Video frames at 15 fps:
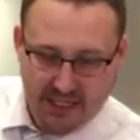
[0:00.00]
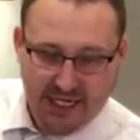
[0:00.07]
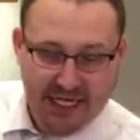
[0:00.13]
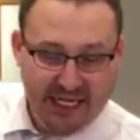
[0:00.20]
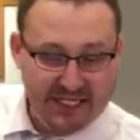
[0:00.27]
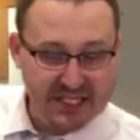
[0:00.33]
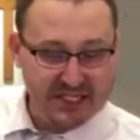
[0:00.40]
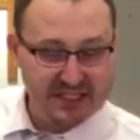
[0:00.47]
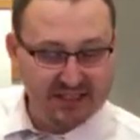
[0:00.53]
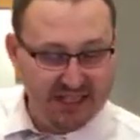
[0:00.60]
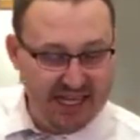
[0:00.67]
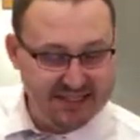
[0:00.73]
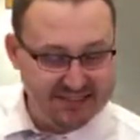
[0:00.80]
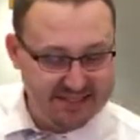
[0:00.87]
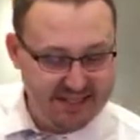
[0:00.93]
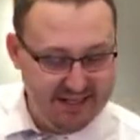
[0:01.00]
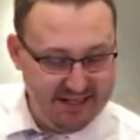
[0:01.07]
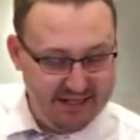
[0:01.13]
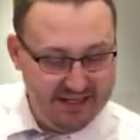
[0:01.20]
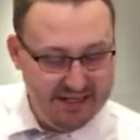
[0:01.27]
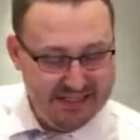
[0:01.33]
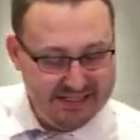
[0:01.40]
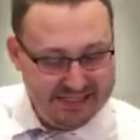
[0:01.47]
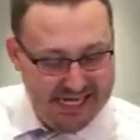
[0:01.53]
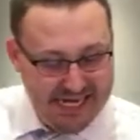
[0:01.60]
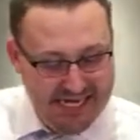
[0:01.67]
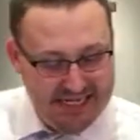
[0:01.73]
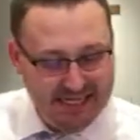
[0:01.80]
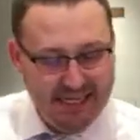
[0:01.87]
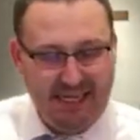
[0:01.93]
He just lets it
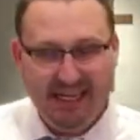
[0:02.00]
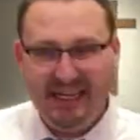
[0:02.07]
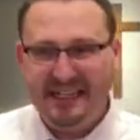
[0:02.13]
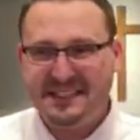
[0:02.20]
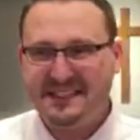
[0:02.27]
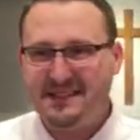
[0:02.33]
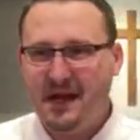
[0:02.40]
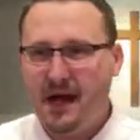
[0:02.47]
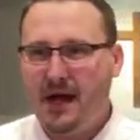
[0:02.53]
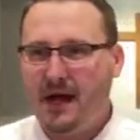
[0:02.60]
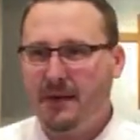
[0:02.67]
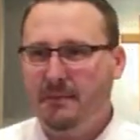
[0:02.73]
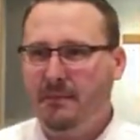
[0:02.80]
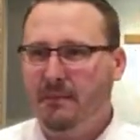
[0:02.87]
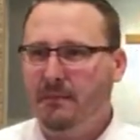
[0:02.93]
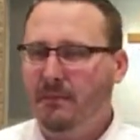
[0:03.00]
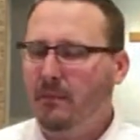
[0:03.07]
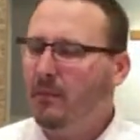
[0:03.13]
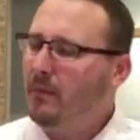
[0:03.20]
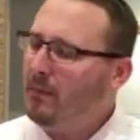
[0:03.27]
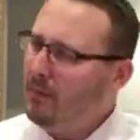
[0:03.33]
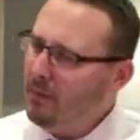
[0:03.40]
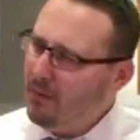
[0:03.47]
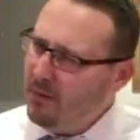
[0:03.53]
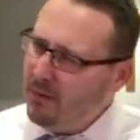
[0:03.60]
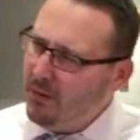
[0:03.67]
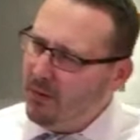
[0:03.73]
take its time. Yes.